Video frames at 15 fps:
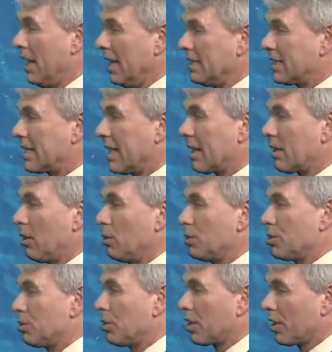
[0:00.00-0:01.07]
as you got
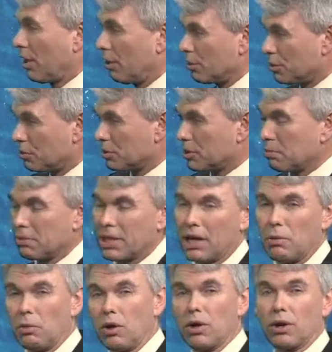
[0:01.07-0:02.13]
closer to the coast with some of
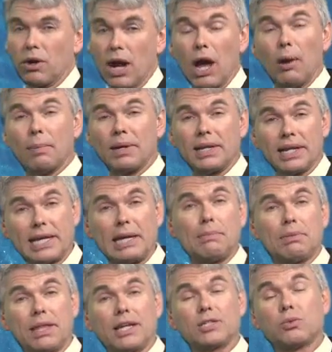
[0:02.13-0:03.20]
that water helping to
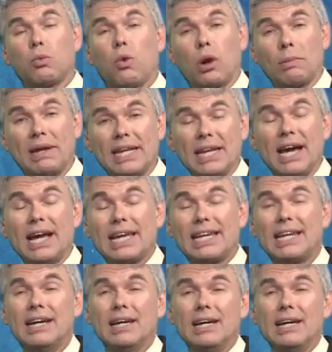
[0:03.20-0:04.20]
keep things warm at night.